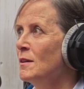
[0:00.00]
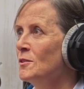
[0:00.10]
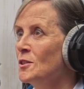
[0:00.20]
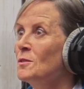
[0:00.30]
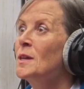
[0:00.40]

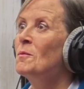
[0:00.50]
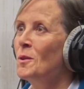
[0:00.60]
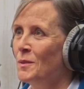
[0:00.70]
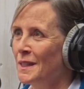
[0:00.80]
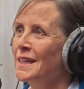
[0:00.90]
doing
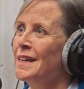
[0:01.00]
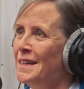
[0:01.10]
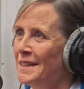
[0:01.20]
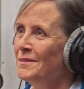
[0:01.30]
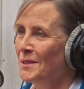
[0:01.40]
what we
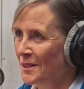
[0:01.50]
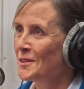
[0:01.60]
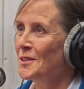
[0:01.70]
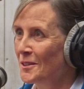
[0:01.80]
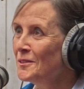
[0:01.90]
say we're going to
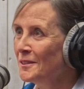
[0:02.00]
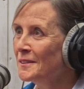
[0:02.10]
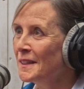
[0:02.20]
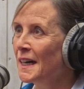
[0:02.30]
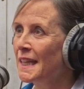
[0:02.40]
do,
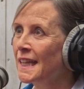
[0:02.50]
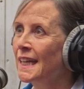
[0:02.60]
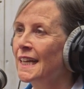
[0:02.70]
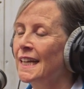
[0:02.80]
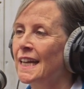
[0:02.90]
I
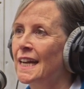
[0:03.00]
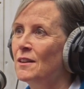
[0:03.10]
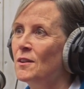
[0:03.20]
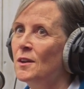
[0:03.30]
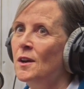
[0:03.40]
think,
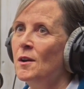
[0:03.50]
again,